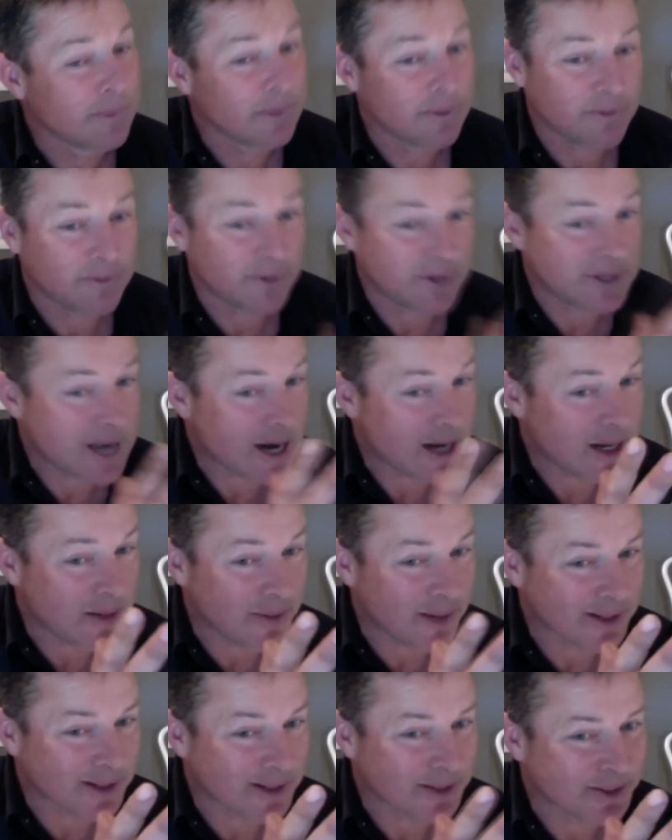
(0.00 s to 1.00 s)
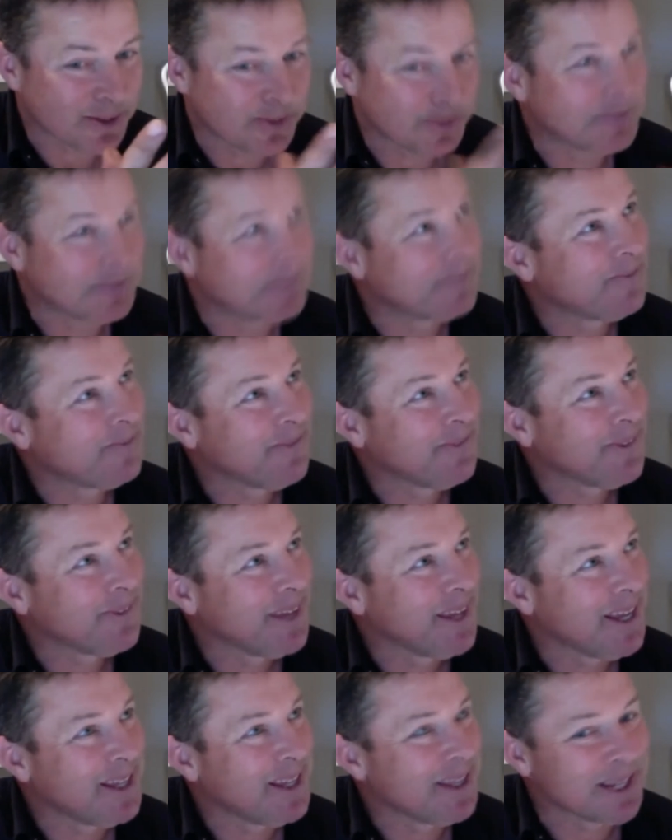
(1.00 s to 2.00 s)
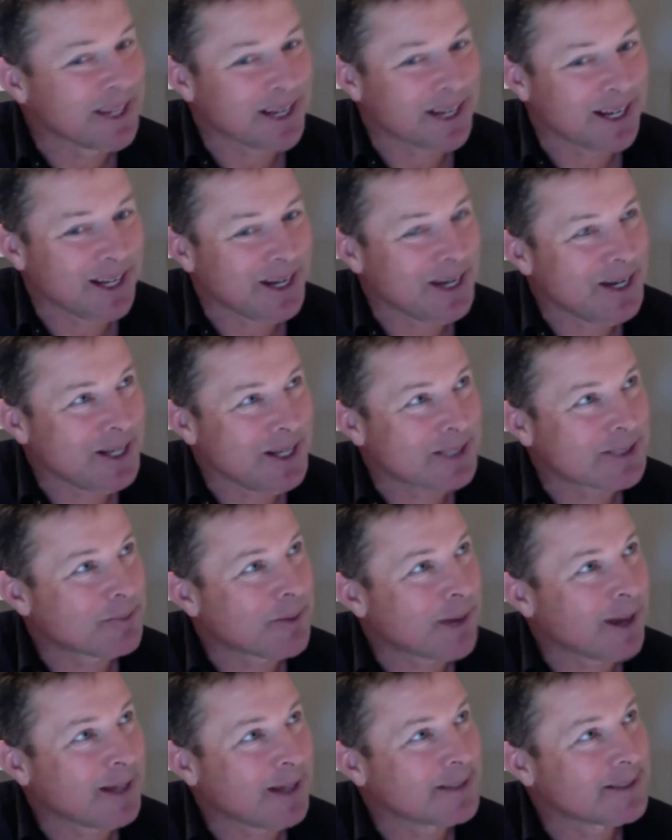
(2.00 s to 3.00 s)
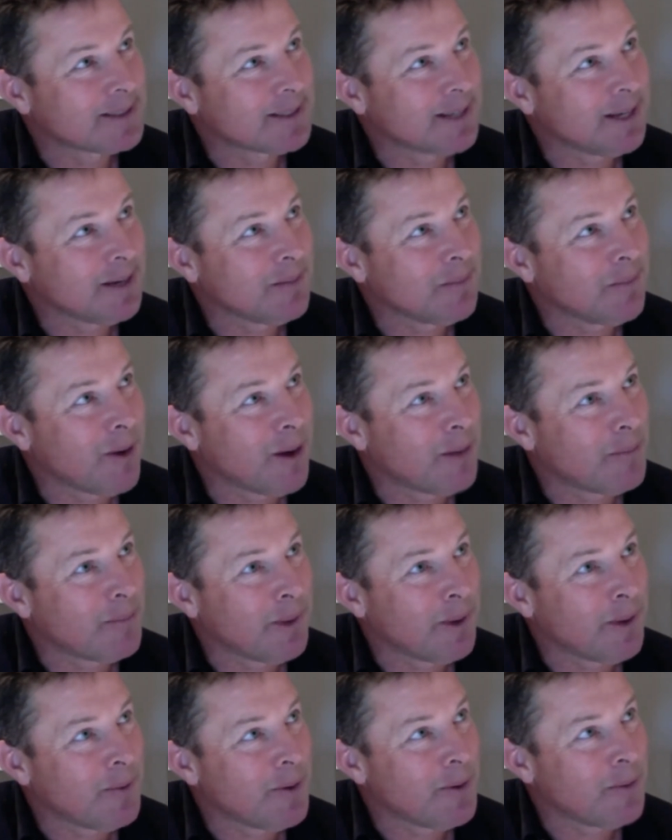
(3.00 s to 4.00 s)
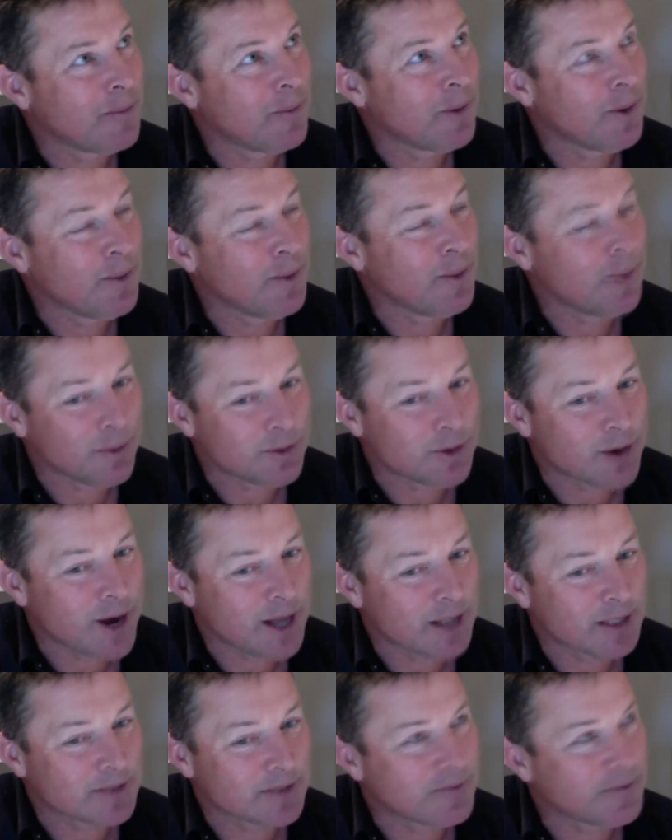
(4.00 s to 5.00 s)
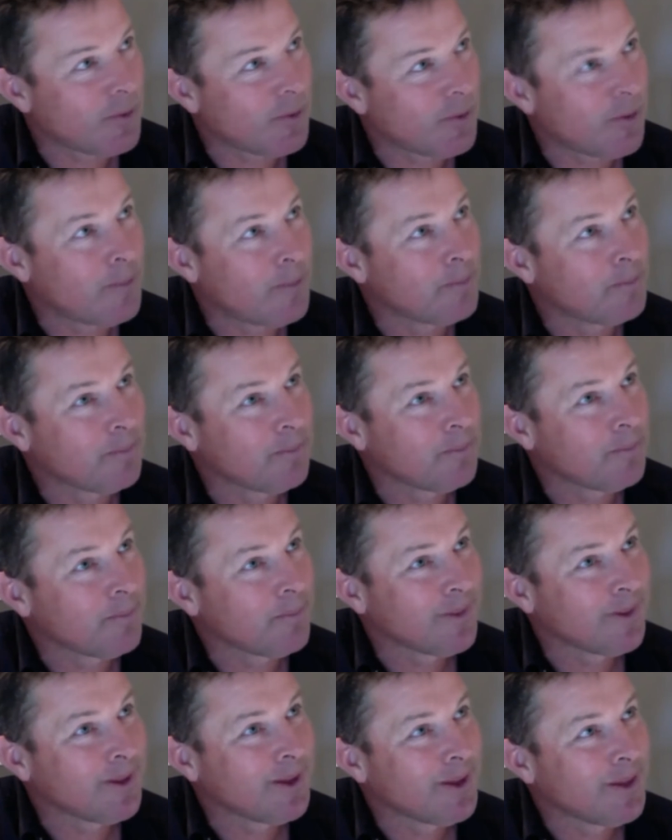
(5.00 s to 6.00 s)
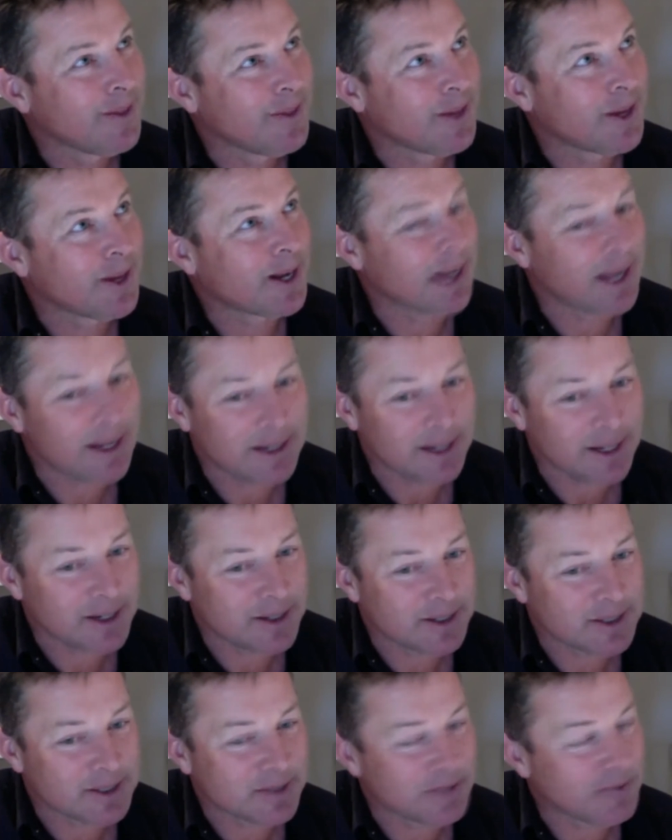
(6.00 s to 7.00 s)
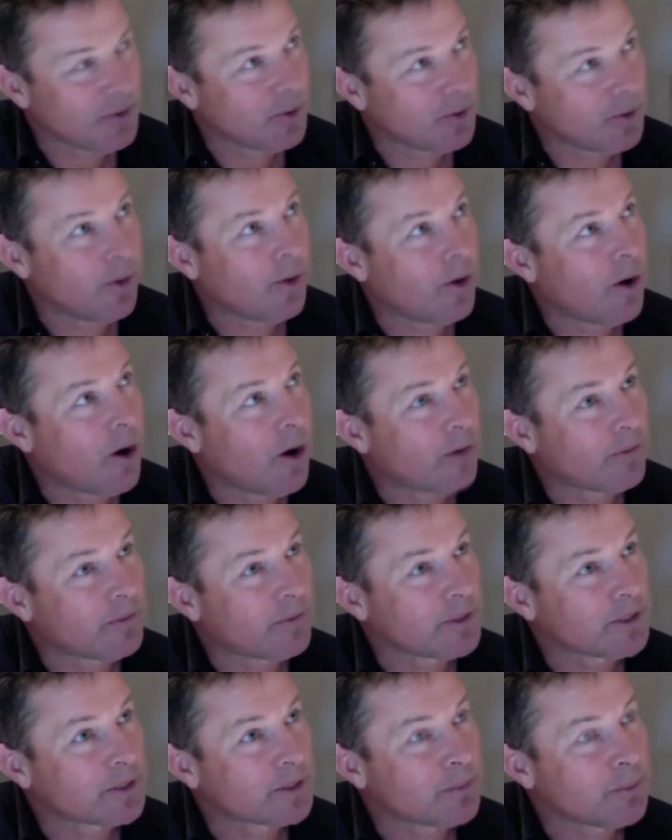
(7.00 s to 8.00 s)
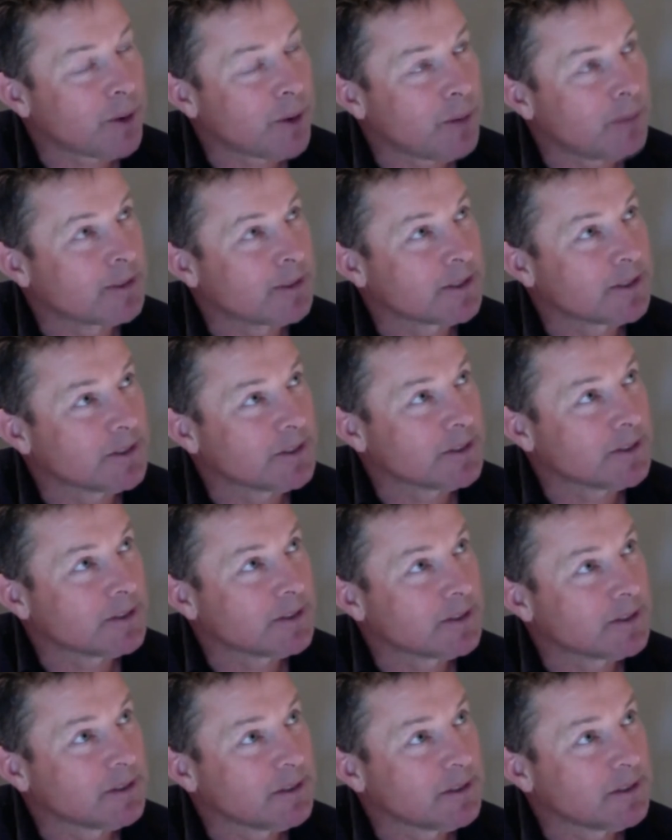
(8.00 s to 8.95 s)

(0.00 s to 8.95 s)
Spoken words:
For Danny Russell, in the cleaning space, it might be we will transform the cleanliness of your office premises.